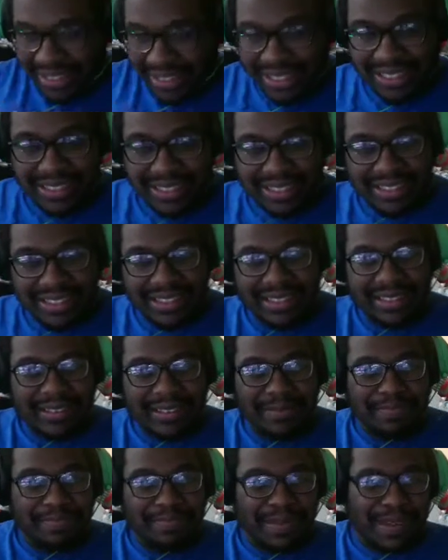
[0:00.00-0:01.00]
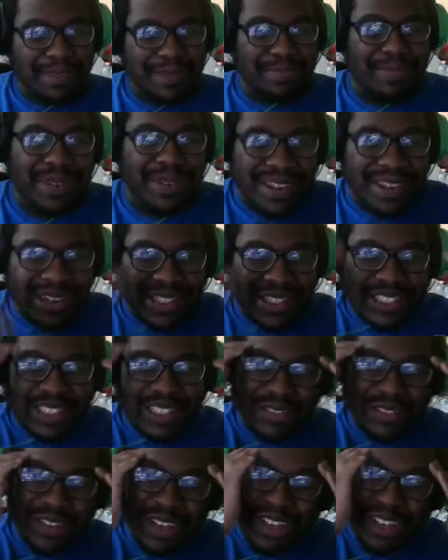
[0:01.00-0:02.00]
I'm probably gonna play
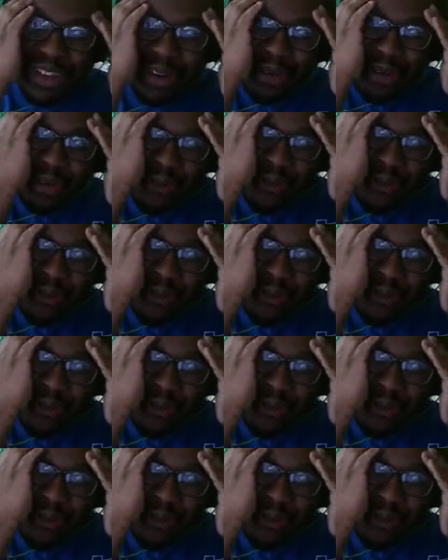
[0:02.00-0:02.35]
Zillion Swain.